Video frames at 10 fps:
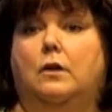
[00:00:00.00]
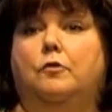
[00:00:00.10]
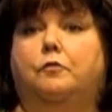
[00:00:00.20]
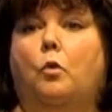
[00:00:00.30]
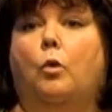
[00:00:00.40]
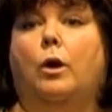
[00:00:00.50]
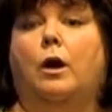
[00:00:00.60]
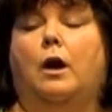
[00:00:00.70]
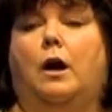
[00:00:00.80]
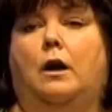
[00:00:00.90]

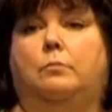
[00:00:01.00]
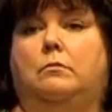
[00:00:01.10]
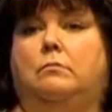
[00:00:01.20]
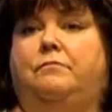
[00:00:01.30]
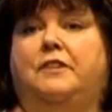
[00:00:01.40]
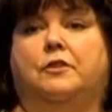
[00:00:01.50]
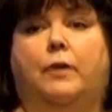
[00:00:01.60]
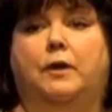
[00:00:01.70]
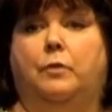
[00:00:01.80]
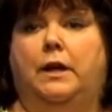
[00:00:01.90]
for 5th
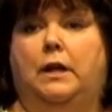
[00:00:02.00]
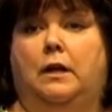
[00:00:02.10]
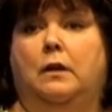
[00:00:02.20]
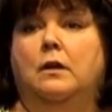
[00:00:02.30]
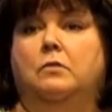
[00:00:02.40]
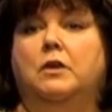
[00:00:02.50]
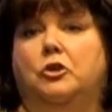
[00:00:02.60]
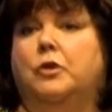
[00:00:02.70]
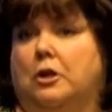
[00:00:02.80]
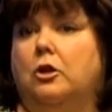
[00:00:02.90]
grade reading, then
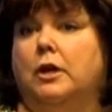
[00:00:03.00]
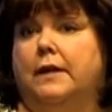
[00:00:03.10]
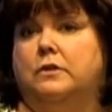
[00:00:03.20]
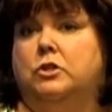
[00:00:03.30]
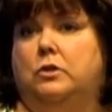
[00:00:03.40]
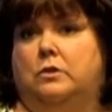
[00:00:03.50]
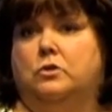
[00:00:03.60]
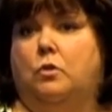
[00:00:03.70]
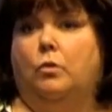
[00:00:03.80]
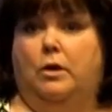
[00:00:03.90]
you can look at the student
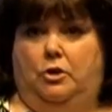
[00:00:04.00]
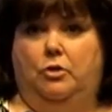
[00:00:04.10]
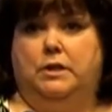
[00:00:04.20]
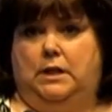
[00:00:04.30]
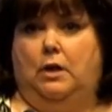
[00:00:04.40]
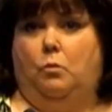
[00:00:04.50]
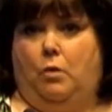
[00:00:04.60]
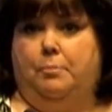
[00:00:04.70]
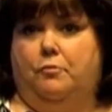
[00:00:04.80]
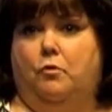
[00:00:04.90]
score and you can tell
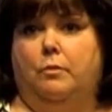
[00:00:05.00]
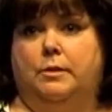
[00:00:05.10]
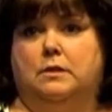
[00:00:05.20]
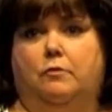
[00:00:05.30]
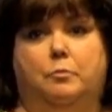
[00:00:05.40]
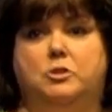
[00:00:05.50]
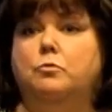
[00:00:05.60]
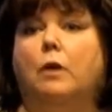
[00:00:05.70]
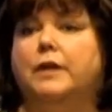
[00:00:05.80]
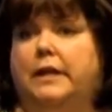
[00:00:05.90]
what performance level. But you
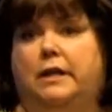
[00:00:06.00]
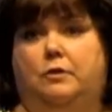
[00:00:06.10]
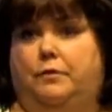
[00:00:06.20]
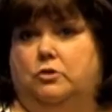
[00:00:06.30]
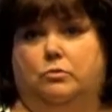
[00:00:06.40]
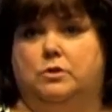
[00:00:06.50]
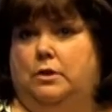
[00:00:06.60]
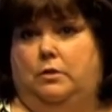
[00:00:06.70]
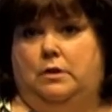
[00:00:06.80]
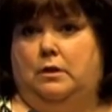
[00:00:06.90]
won't get individual
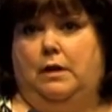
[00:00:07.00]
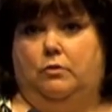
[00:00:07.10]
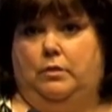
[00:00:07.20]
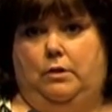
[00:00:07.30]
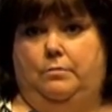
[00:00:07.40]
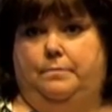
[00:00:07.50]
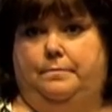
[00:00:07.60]
student level. No.